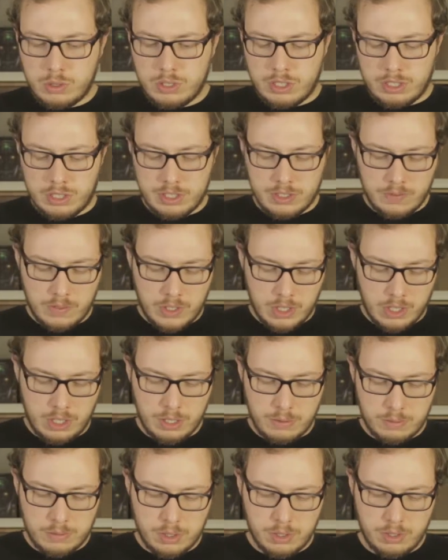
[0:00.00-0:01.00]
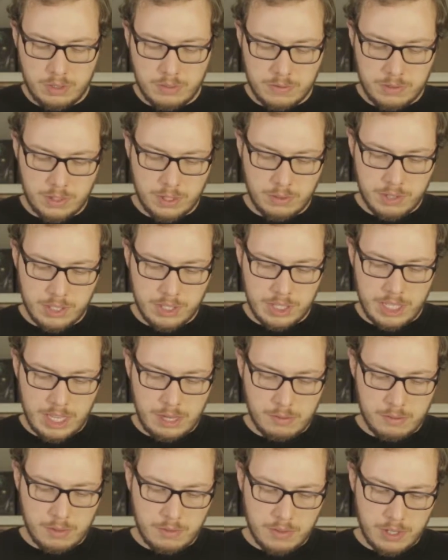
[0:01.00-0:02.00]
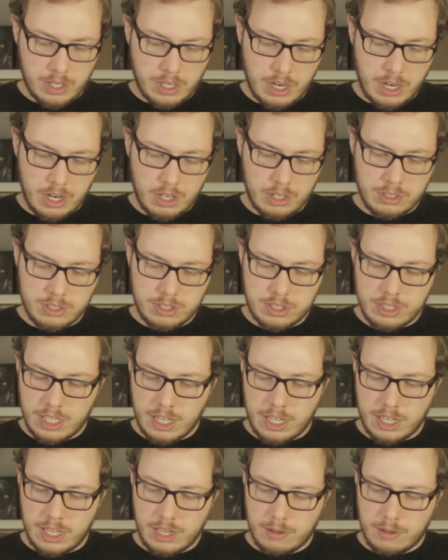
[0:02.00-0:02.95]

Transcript: since the Volume 2 and 3 one came with a card set,